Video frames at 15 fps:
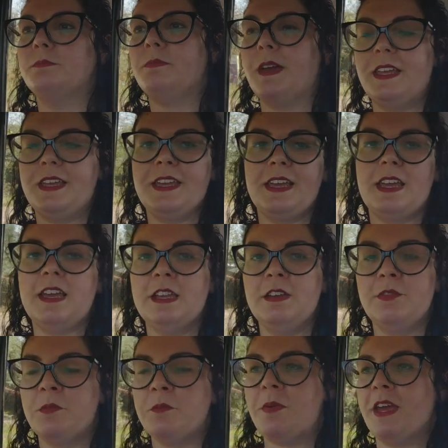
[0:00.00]
making it
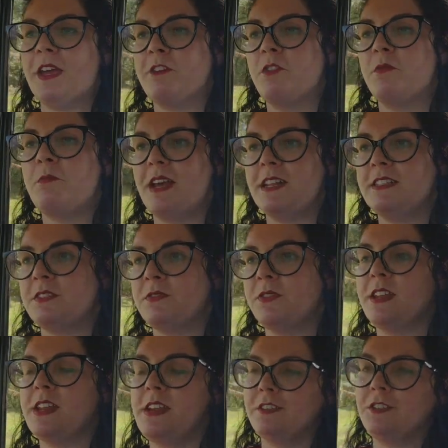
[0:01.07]
even bigger and better
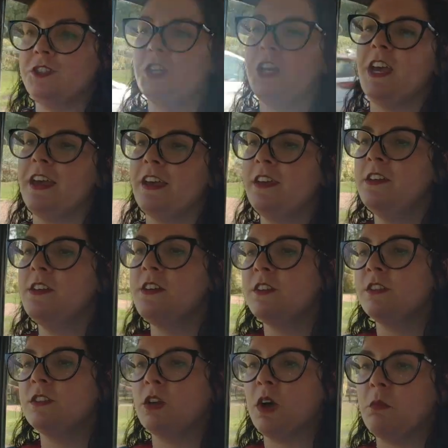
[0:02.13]
for next year.
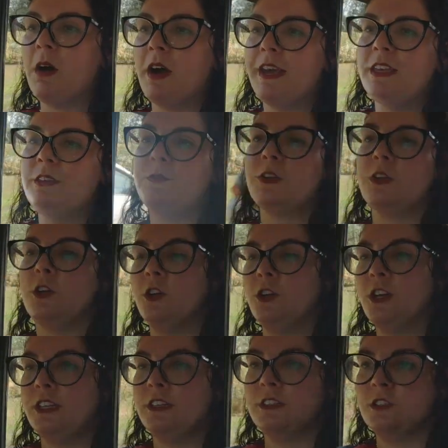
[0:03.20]
So I might even
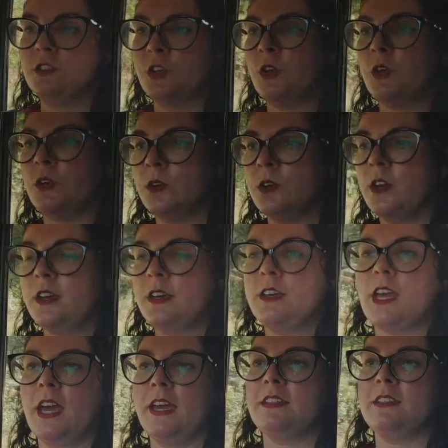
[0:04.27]
look into
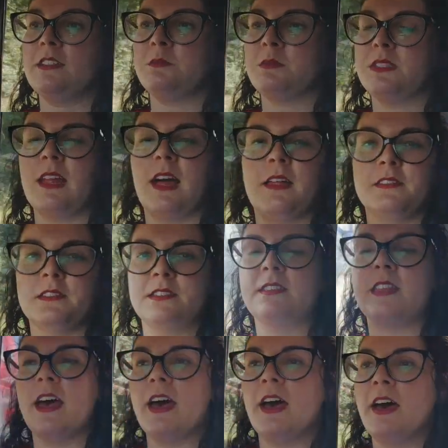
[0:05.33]
getting some stands
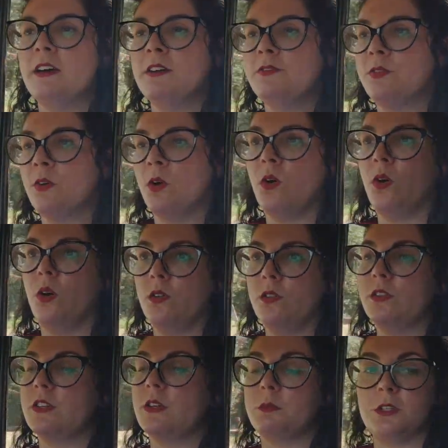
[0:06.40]
there for
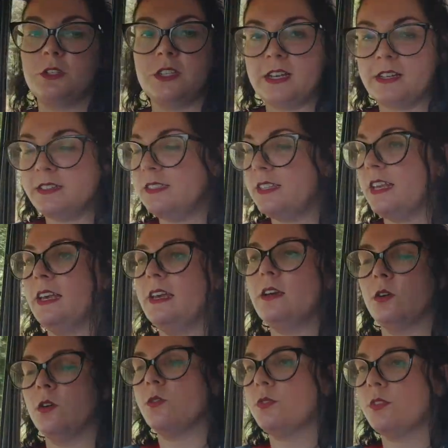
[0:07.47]
the
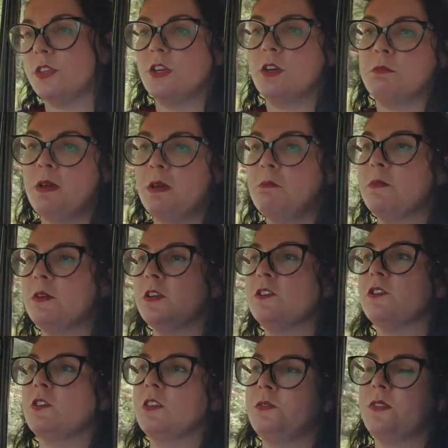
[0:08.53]
WDSC or for the young
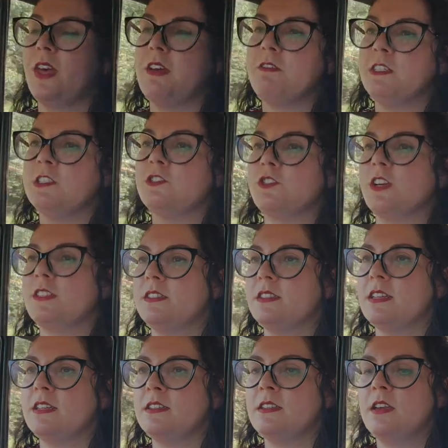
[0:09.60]
members, or if they're
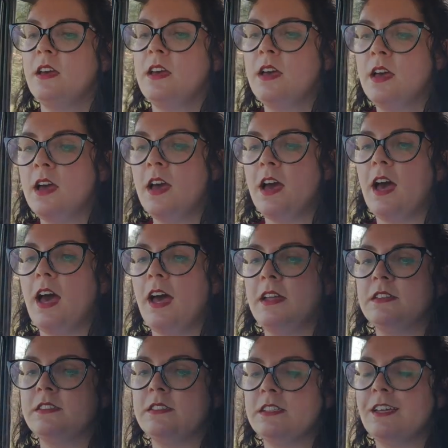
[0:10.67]
interested,
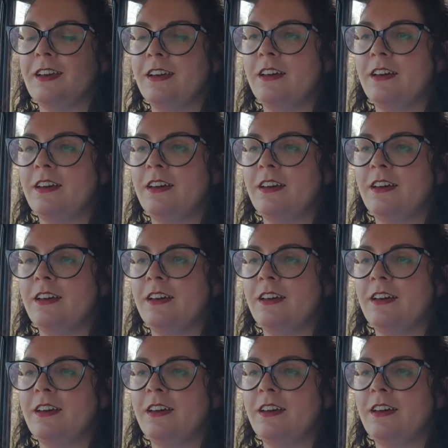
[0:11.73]
and